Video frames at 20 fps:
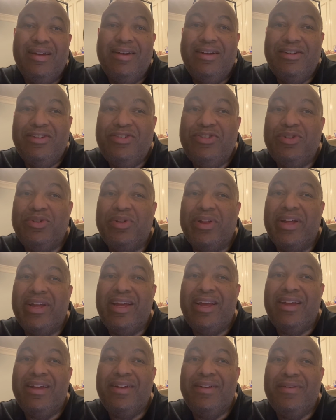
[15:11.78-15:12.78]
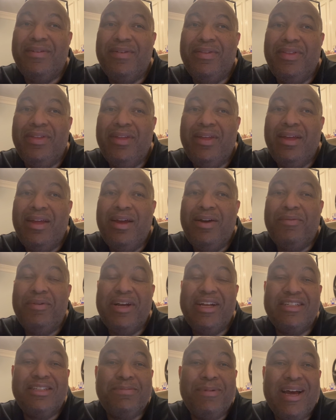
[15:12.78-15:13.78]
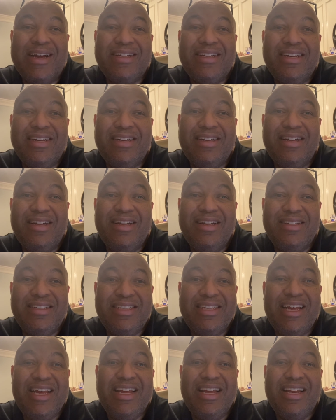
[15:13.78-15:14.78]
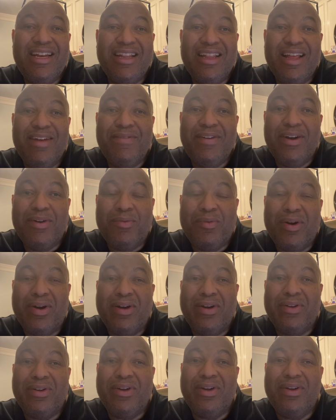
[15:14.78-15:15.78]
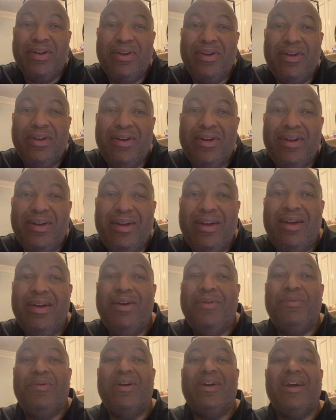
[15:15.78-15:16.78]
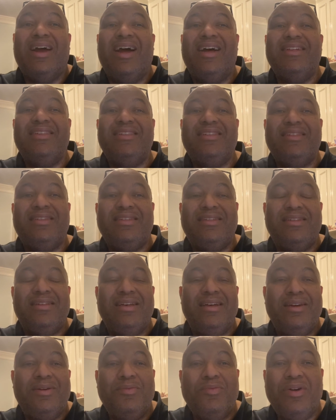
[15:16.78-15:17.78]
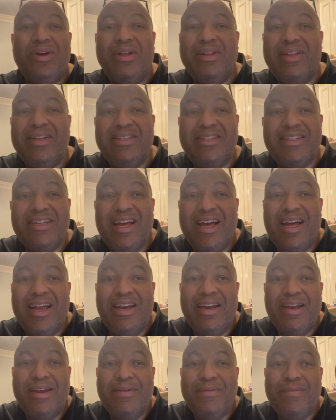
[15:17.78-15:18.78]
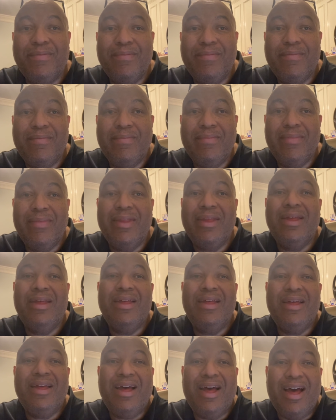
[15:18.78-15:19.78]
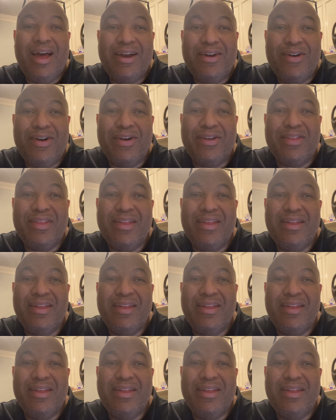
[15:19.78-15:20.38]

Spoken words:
Truly, we expect to see and live in a world where God's will is done on earth